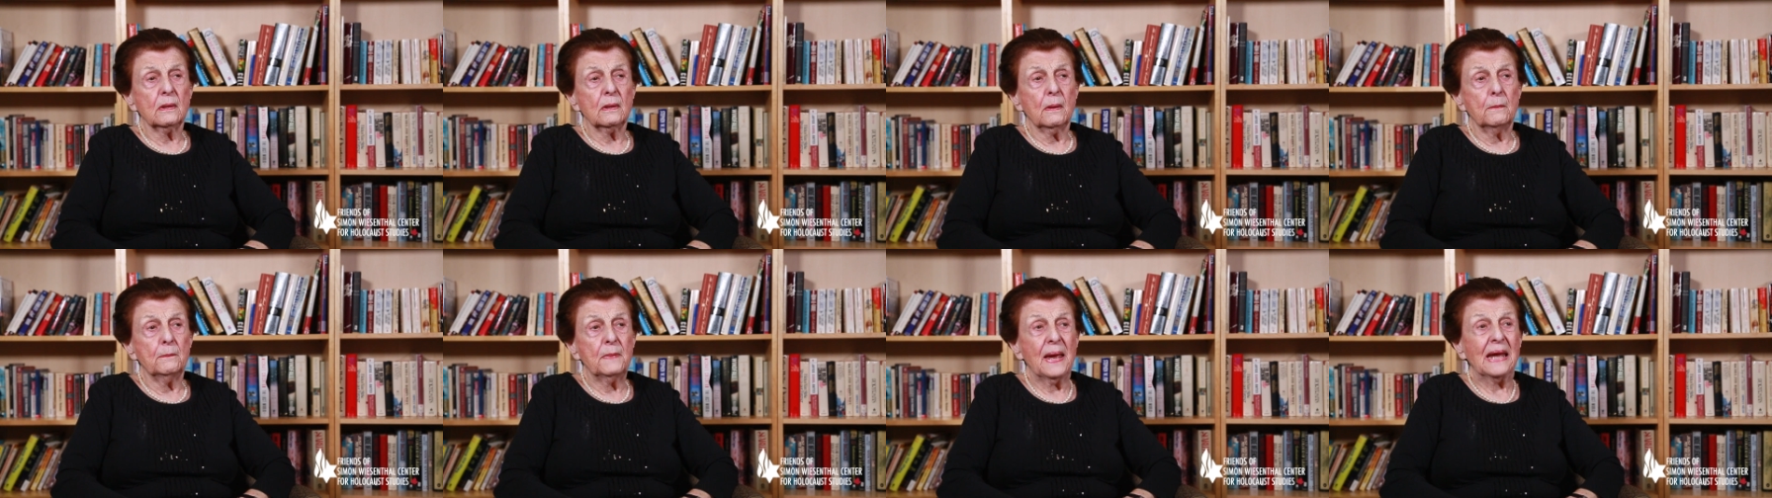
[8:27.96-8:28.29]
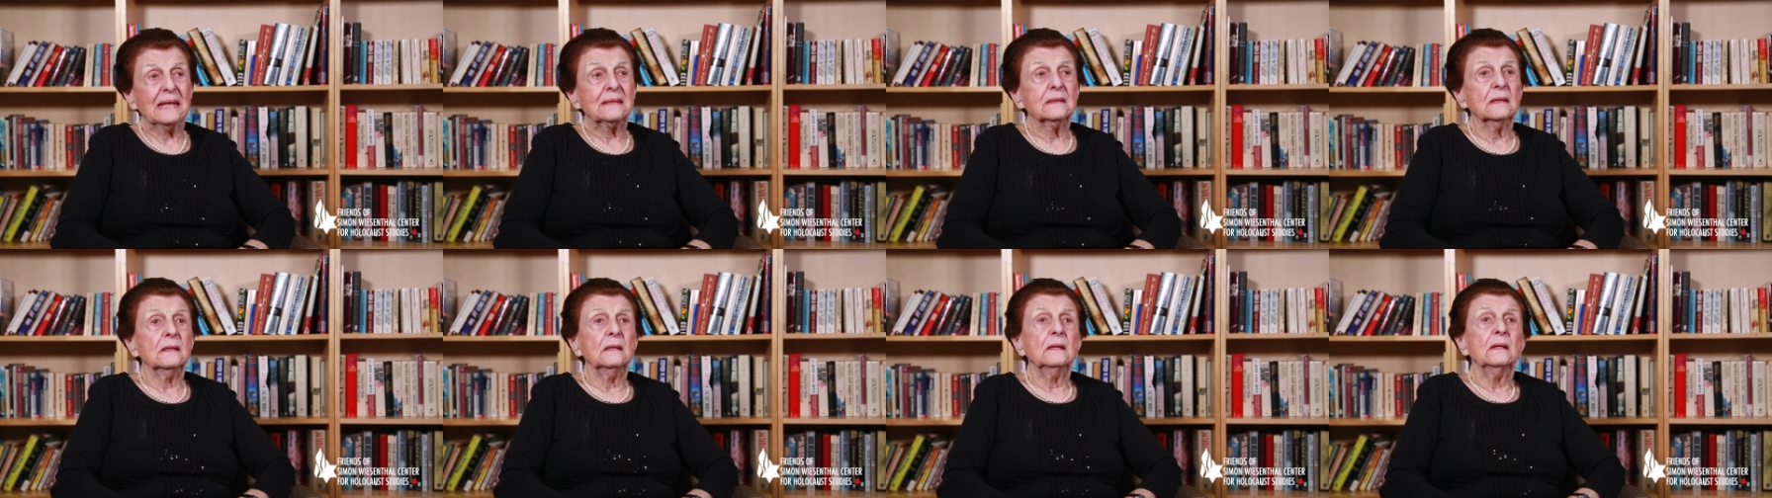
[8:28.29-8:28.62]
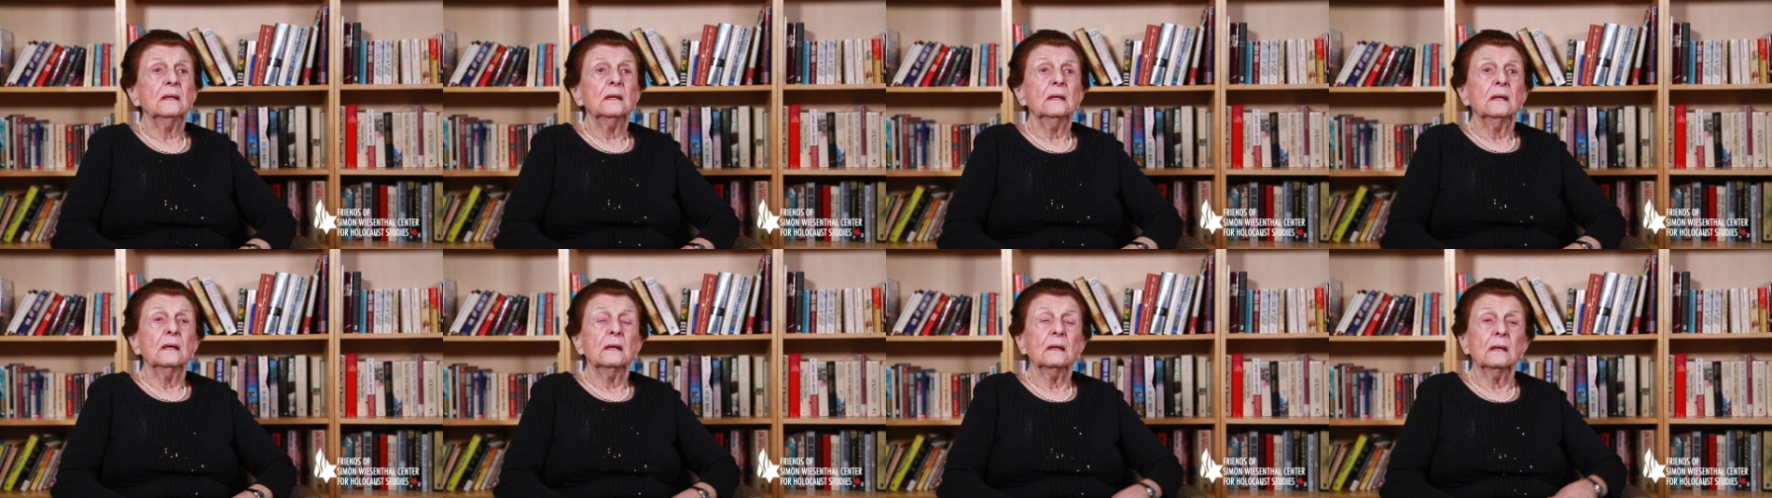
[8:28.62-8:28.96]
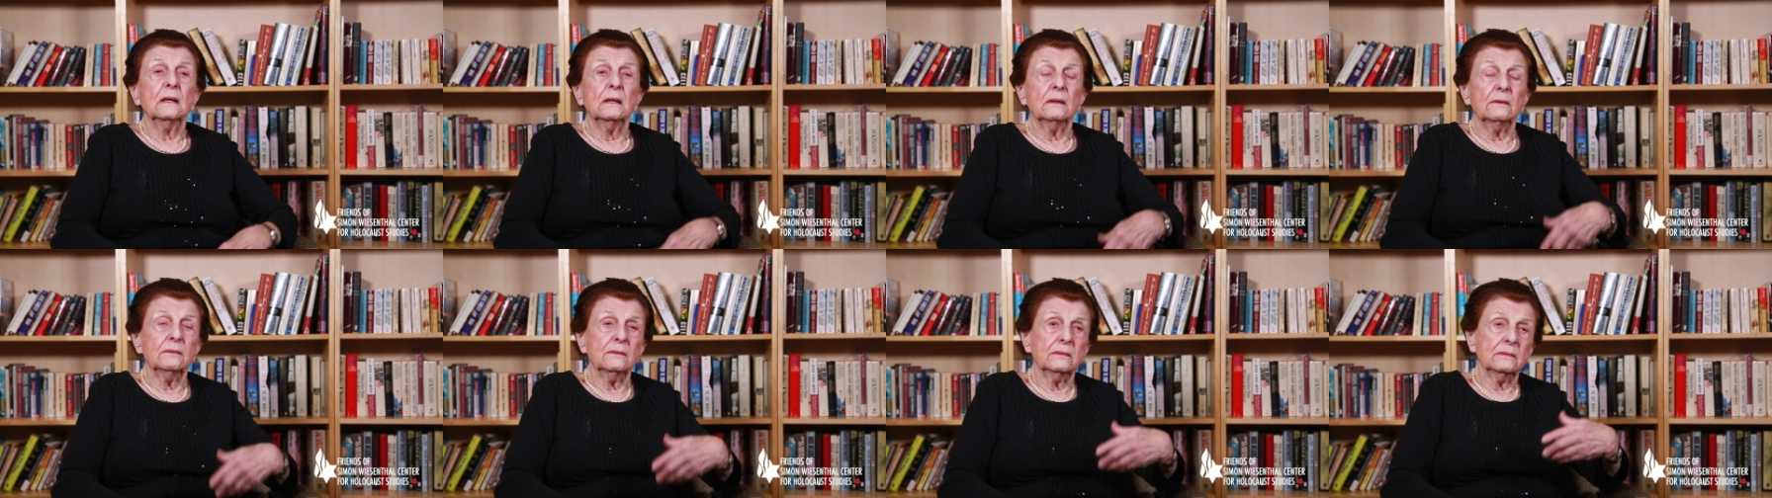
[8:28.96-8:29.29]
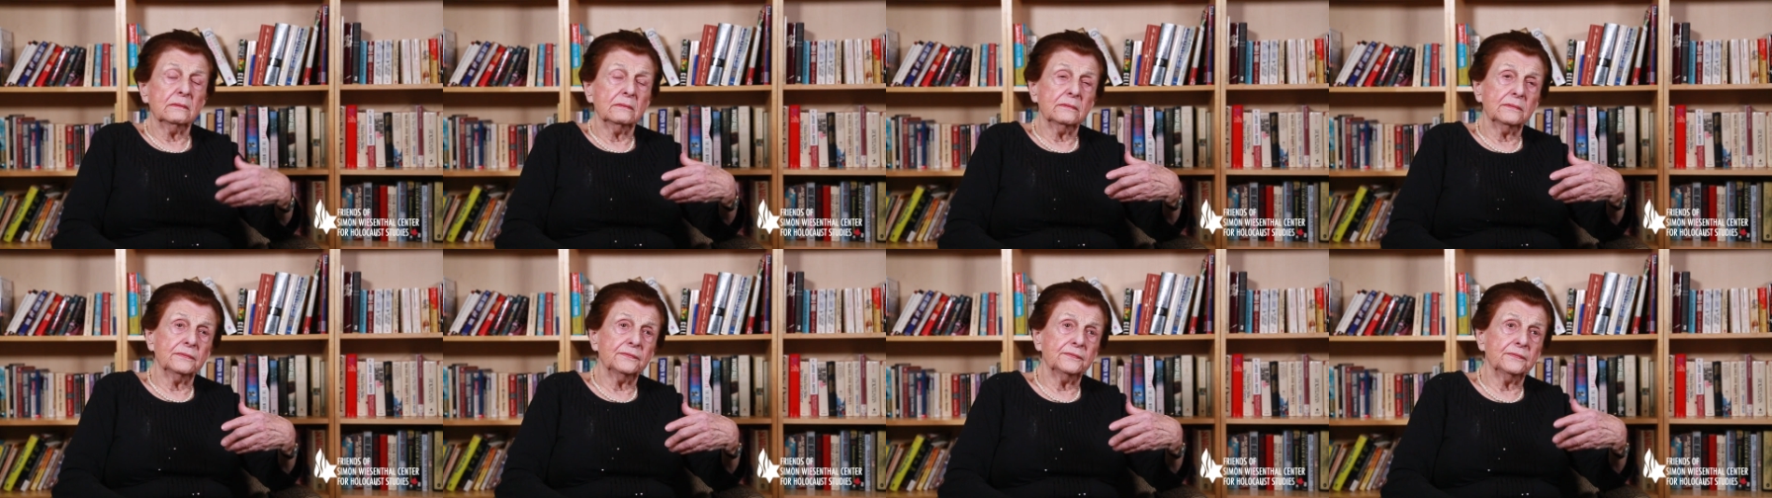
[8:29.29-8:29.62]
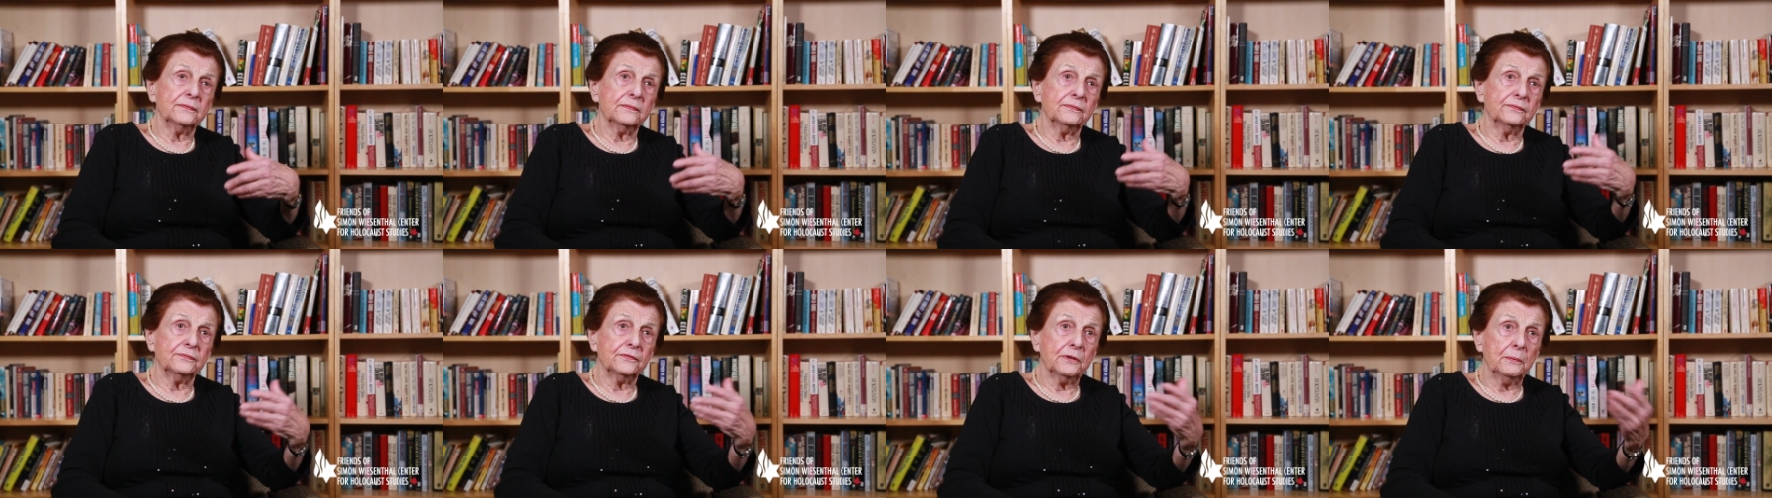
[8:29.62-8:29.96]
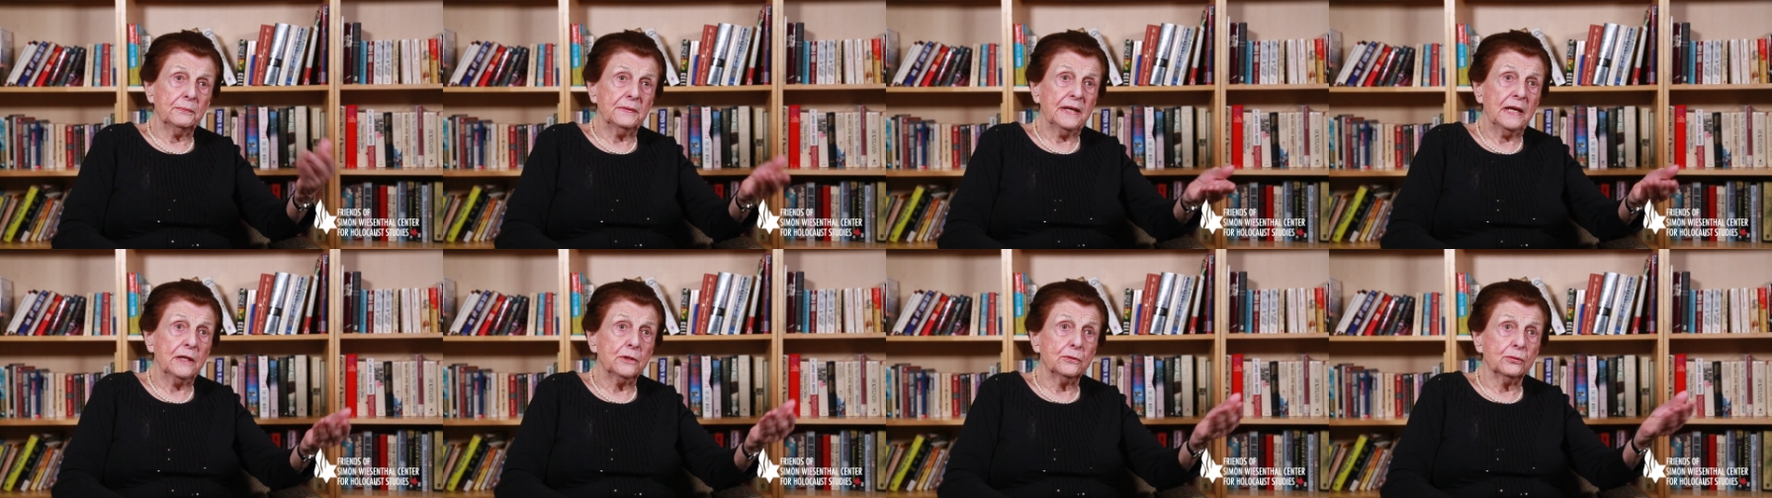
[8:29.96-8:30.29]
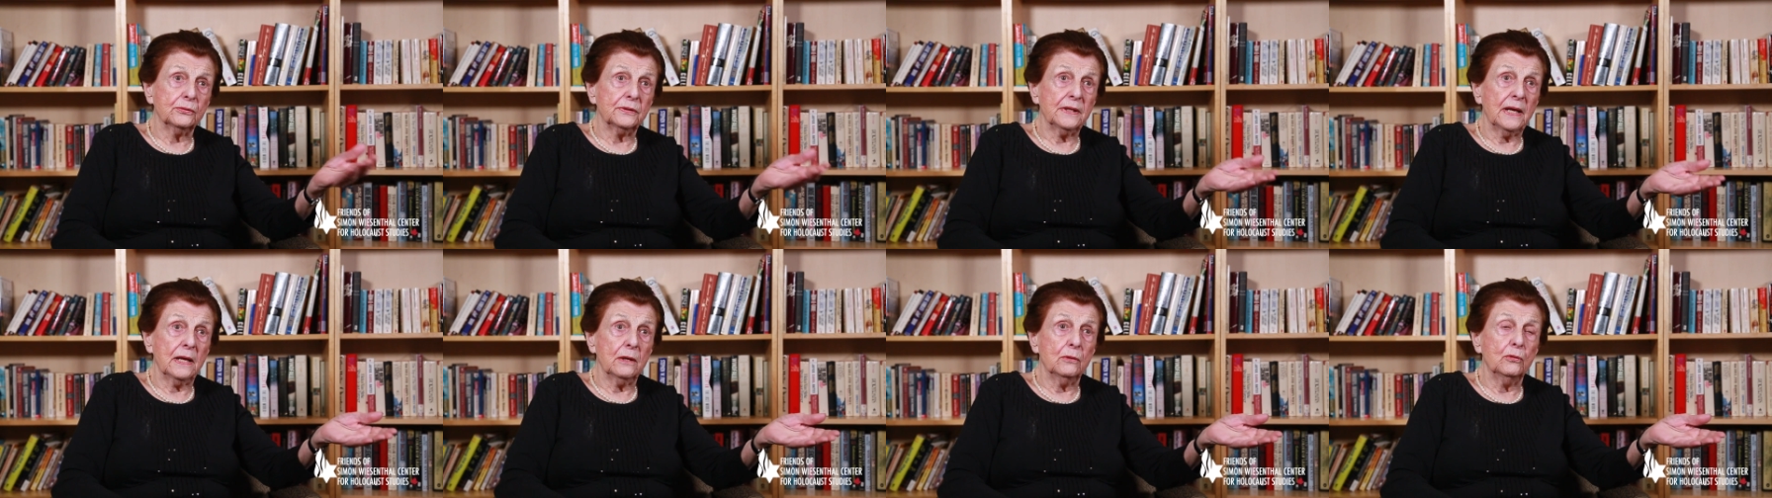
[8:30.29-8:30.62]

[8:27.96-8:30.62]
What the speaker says: battle from day to day,